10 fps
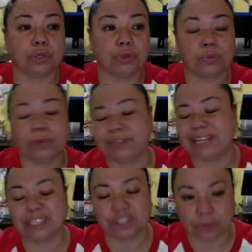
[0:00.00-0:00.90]
well, not
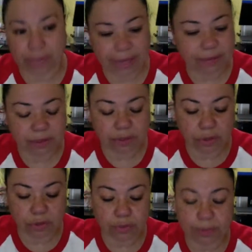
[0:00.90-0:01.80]
that you don't have to go
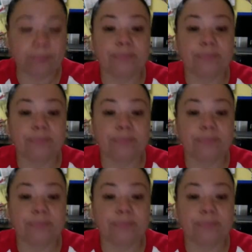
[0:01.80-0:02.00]
to, but